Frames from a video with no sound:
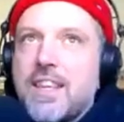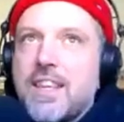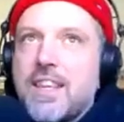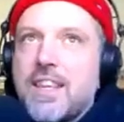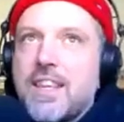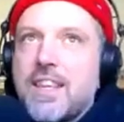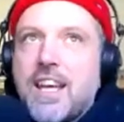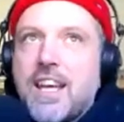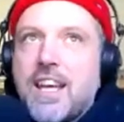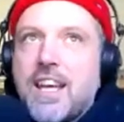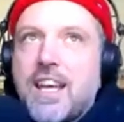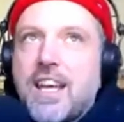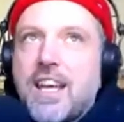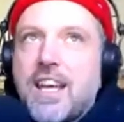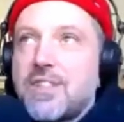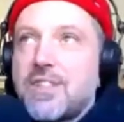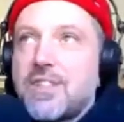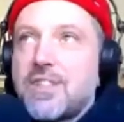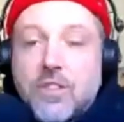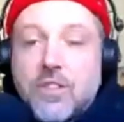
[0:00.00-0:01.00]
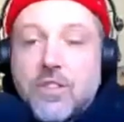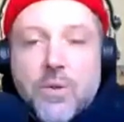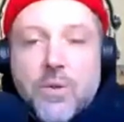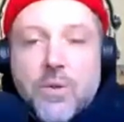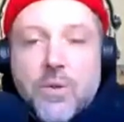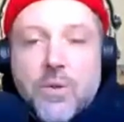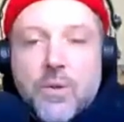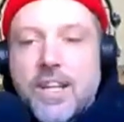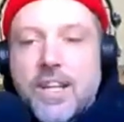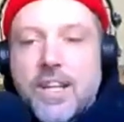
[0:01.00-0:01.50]
that I was
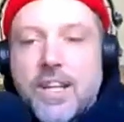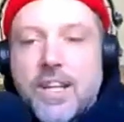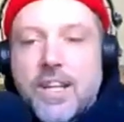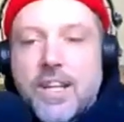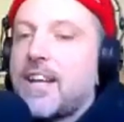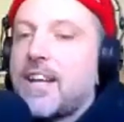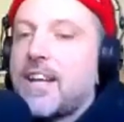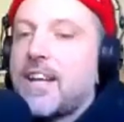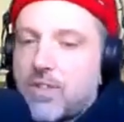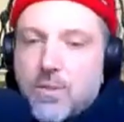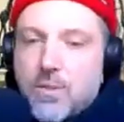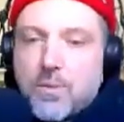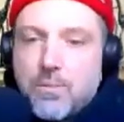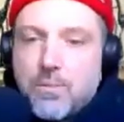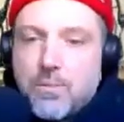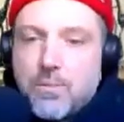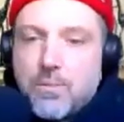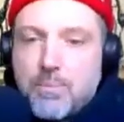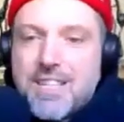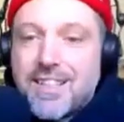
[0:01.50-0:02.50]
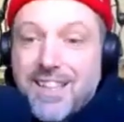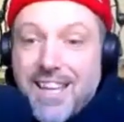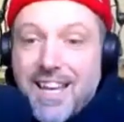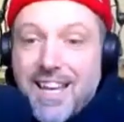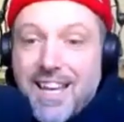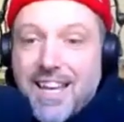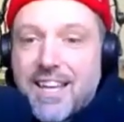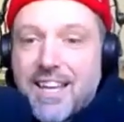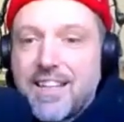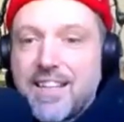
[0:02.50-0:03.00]
ignoring that, so
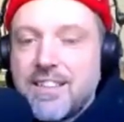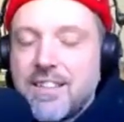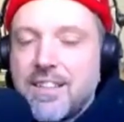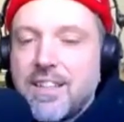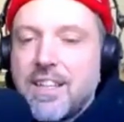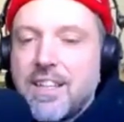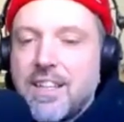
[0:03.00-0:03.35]
misaligned,